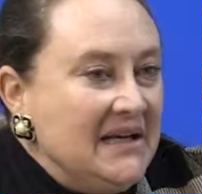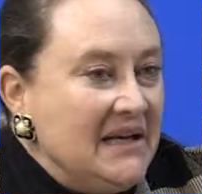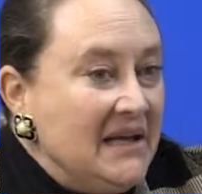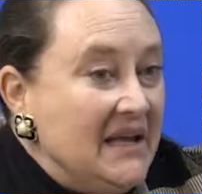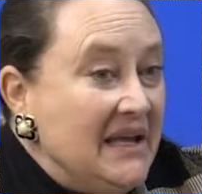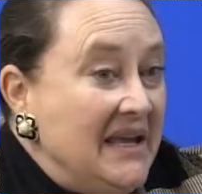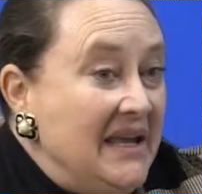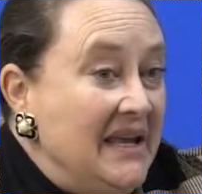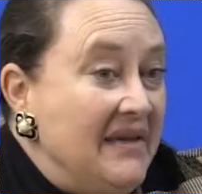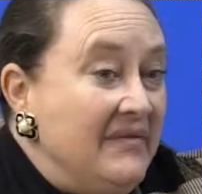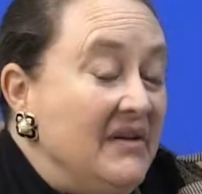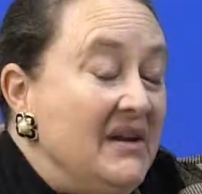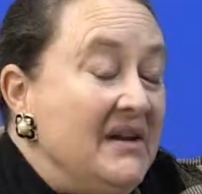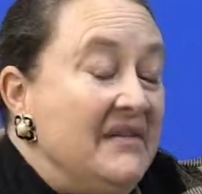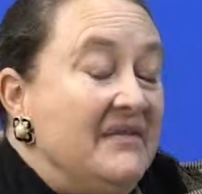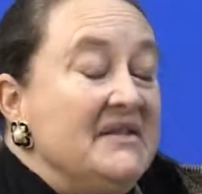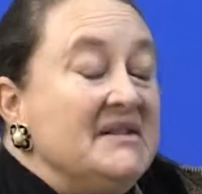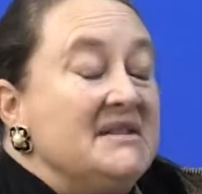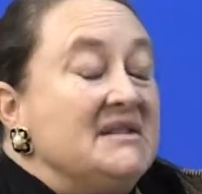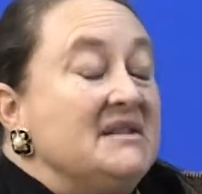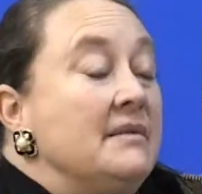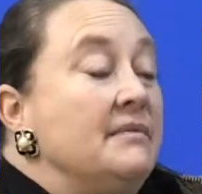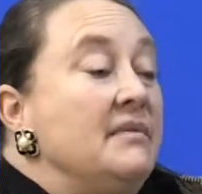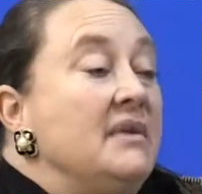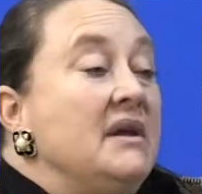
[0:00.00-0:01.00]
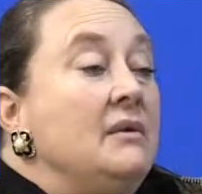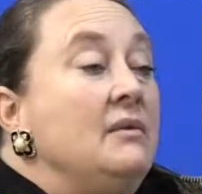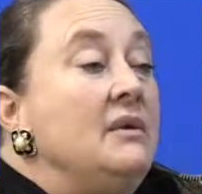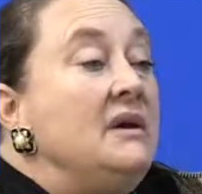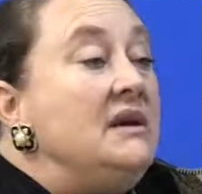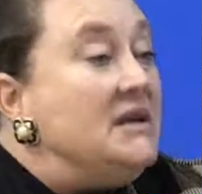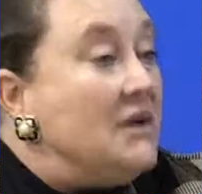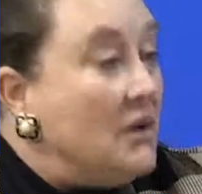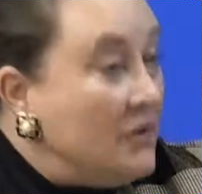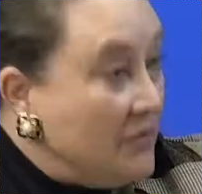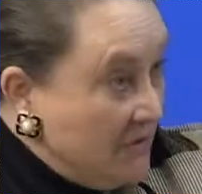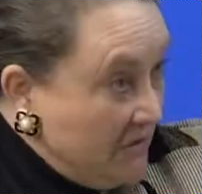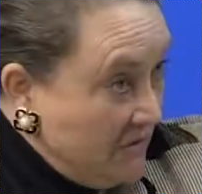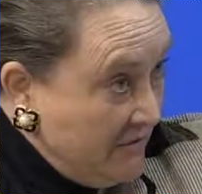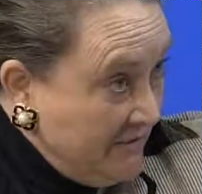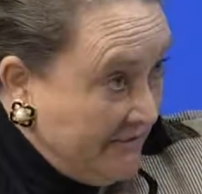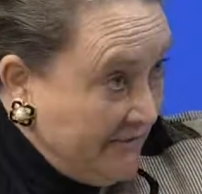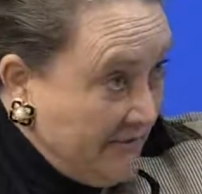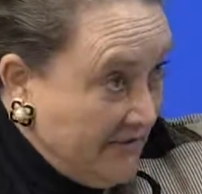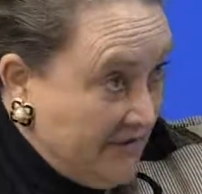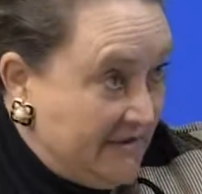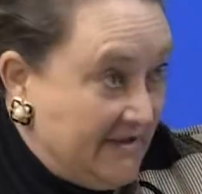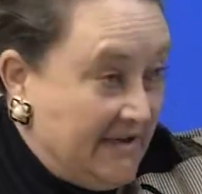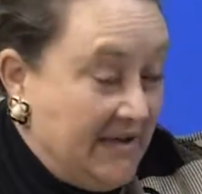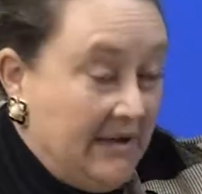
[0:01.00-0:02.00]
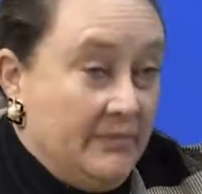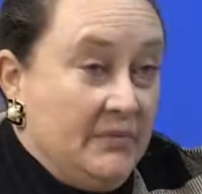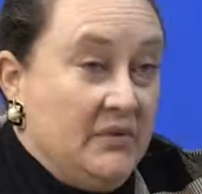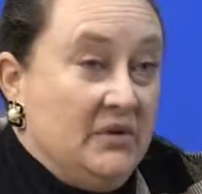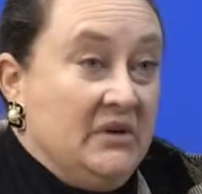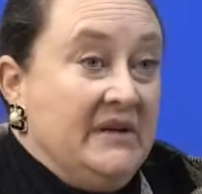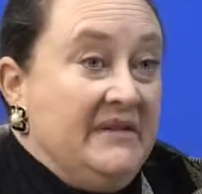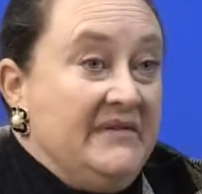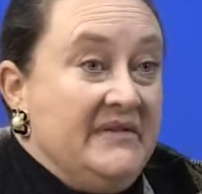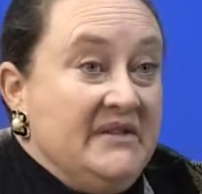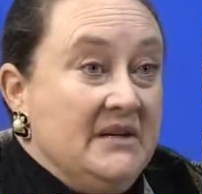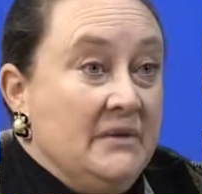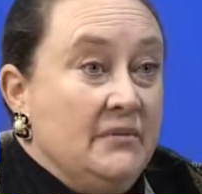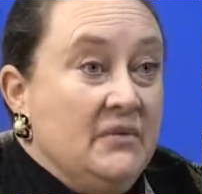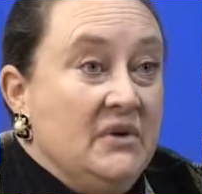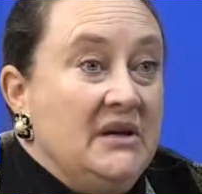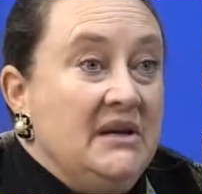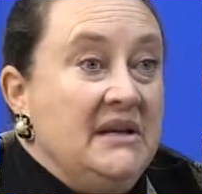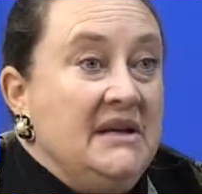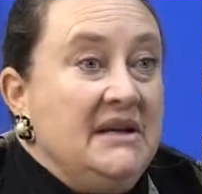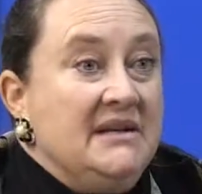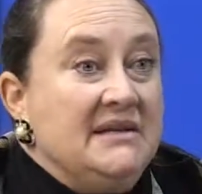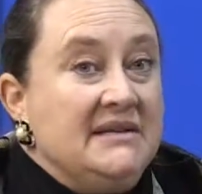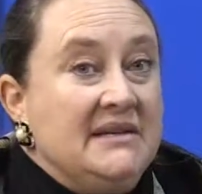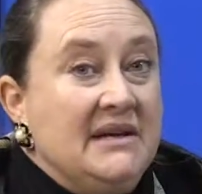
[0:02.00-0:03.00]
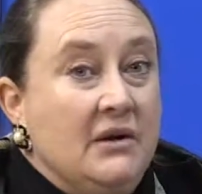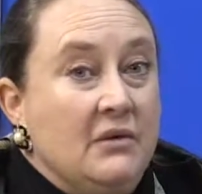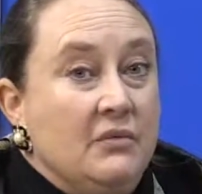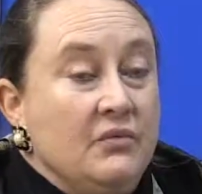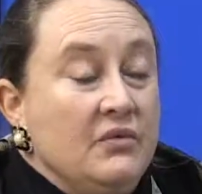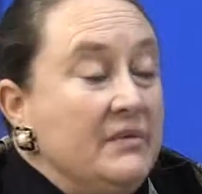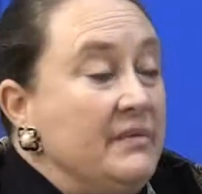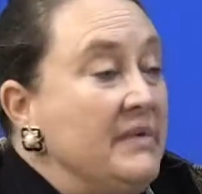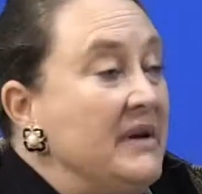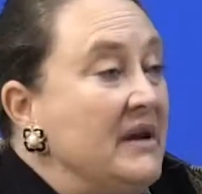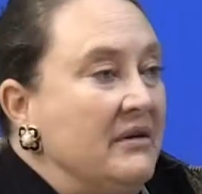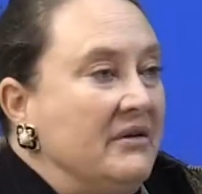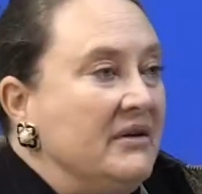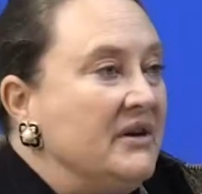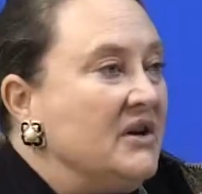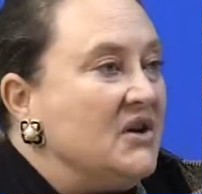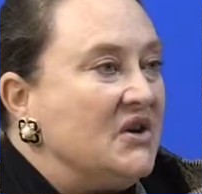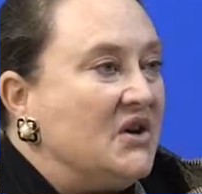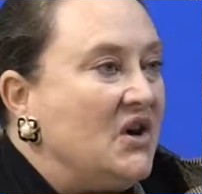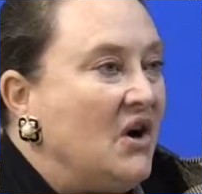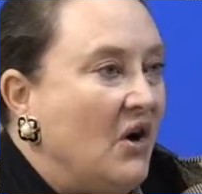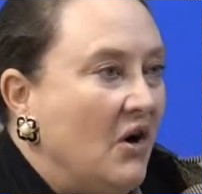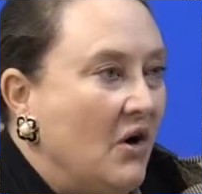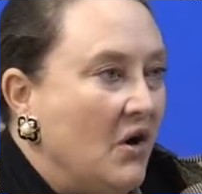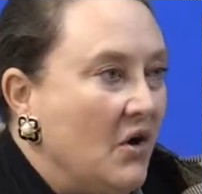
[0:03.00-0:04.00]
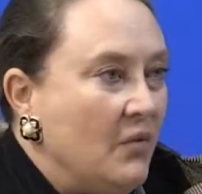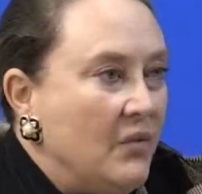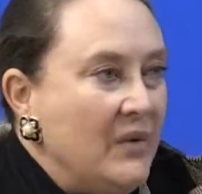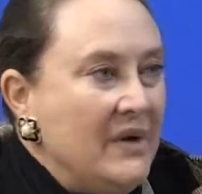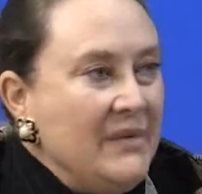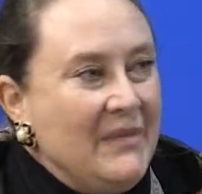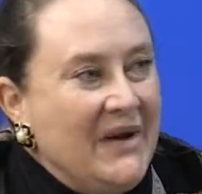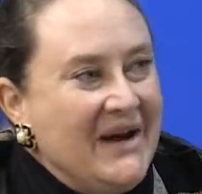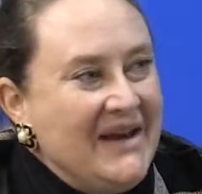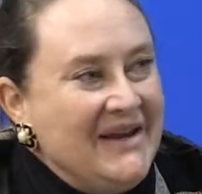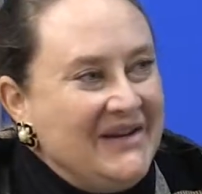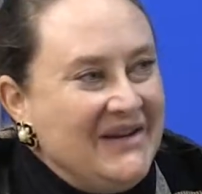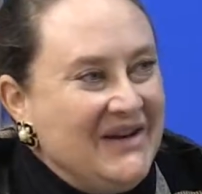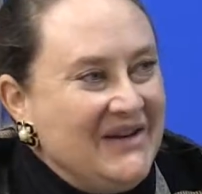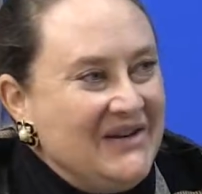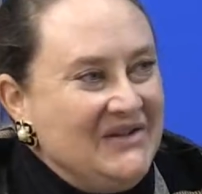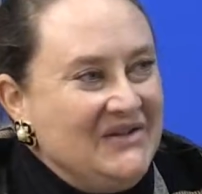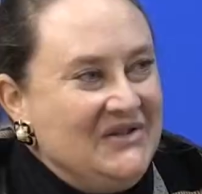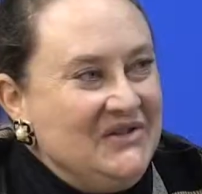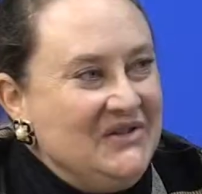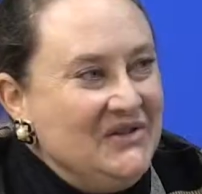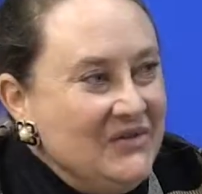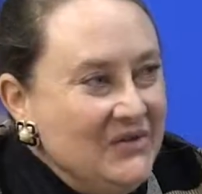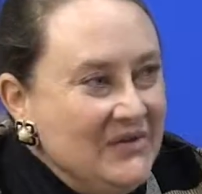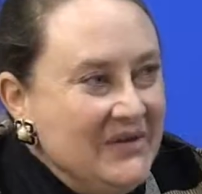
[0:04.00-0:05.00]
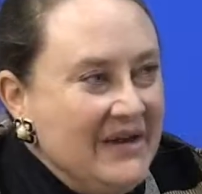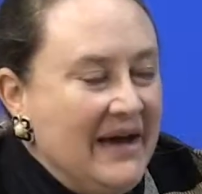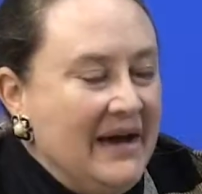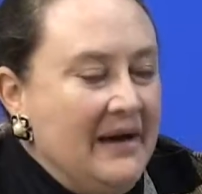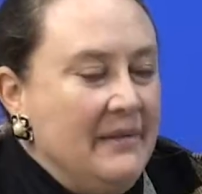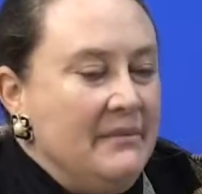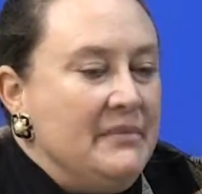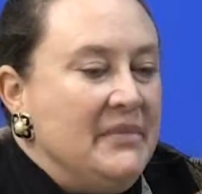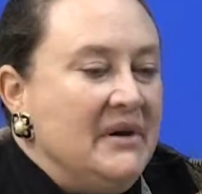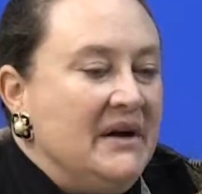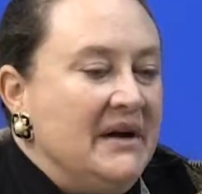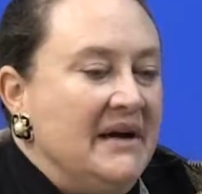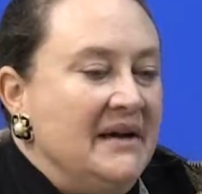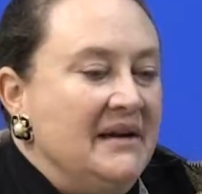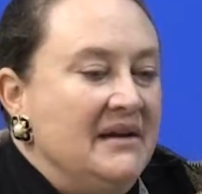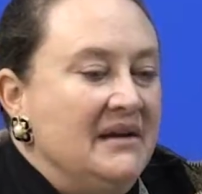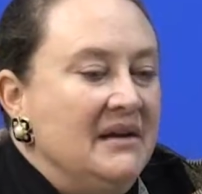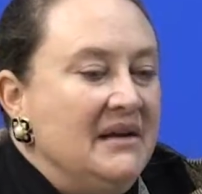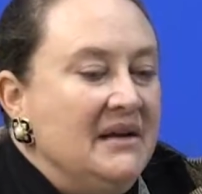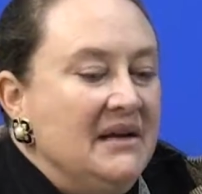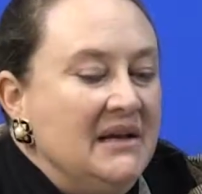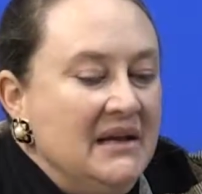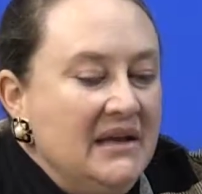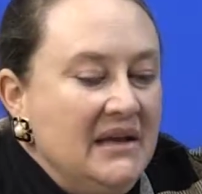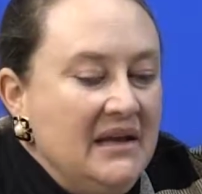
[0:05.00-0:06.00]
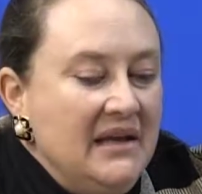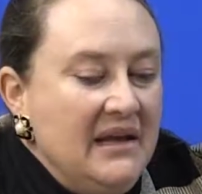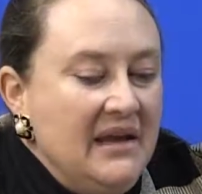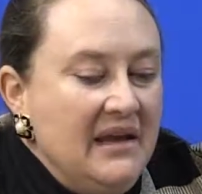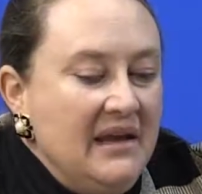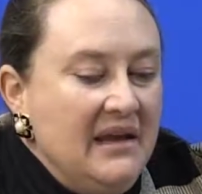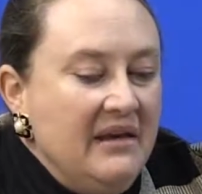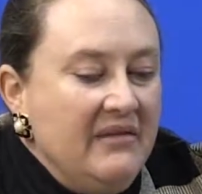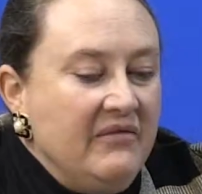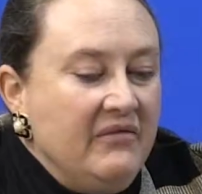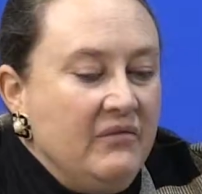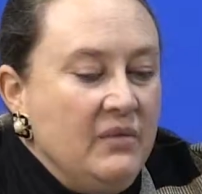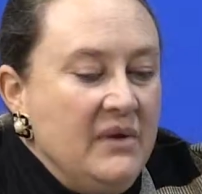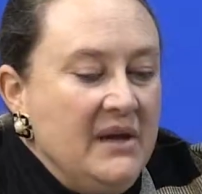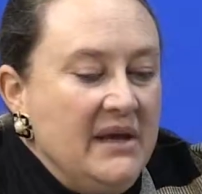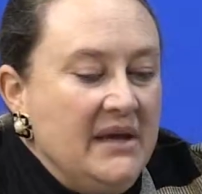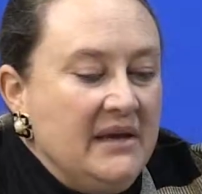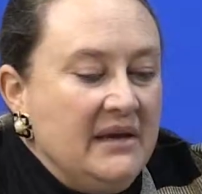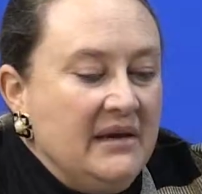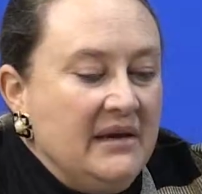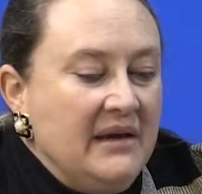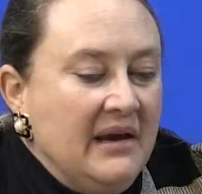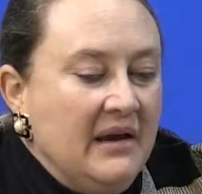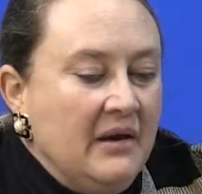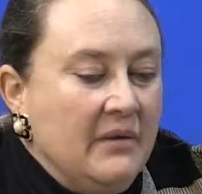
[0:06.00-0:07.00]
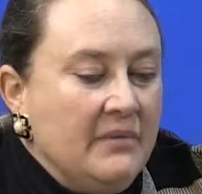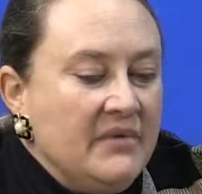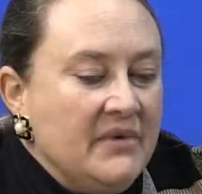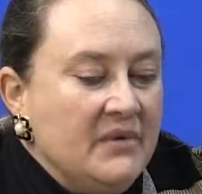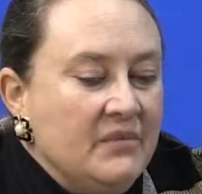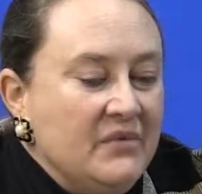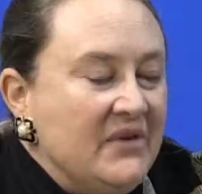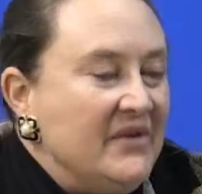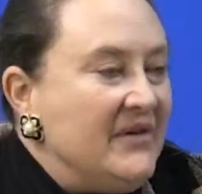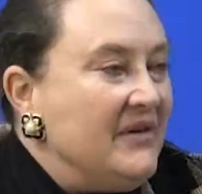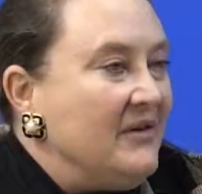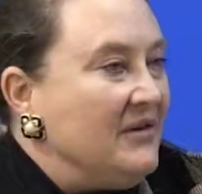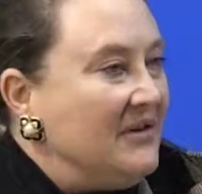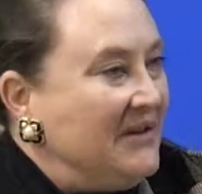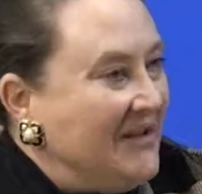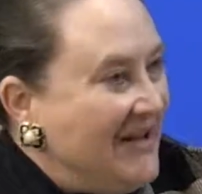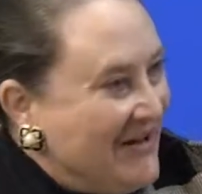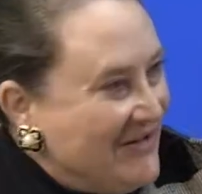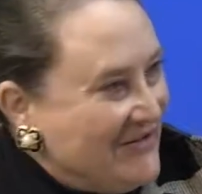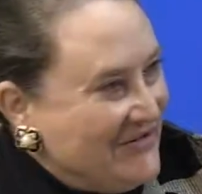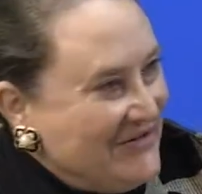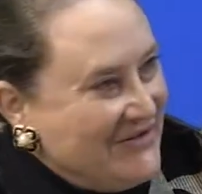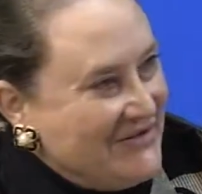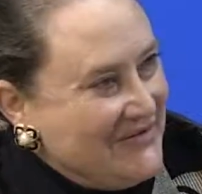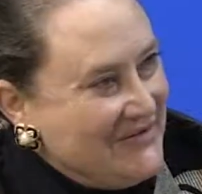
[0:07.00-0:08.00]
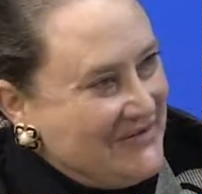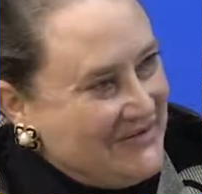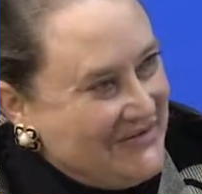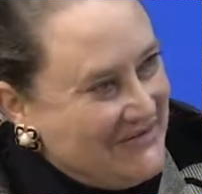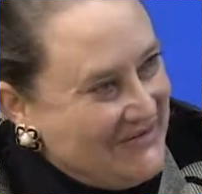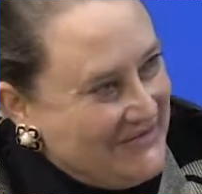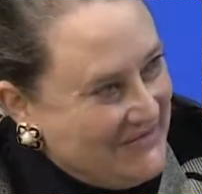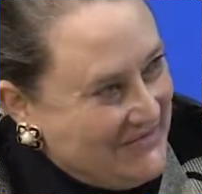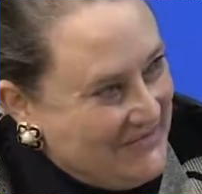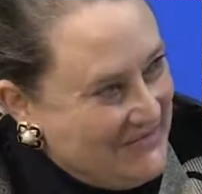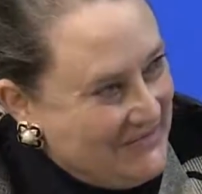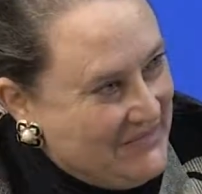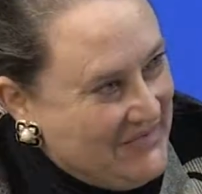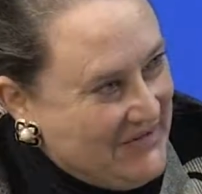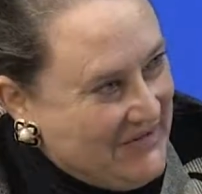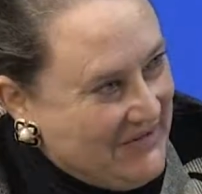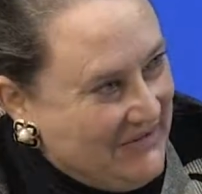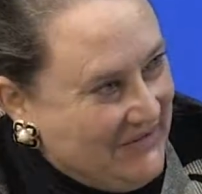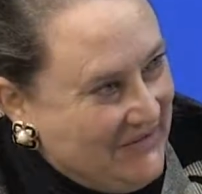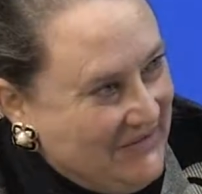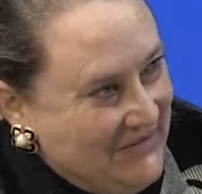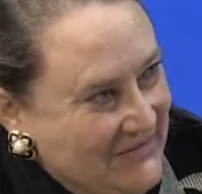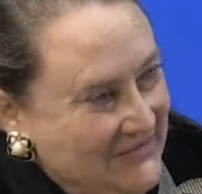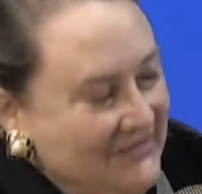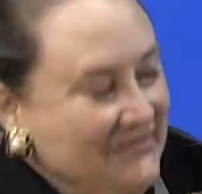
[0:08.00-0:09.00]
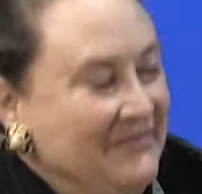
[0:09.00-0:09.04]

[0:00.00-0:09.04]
even if it's something we don't do, for example, if someone needs help repairing a car, we might not do that, but if we can help them with their electric bill,